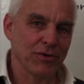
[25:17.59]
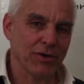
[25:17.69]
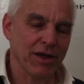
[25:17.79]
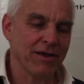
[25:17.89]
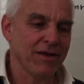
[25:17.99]

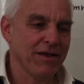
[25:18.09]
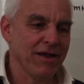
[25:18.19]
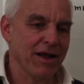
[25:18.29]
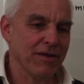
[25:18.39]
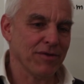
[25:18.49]
Okay,
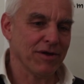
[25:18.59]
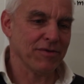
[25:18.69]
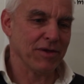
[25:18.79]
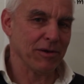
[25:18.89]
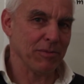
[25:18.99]
and
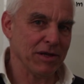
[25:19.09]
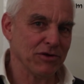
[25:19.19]
that'll be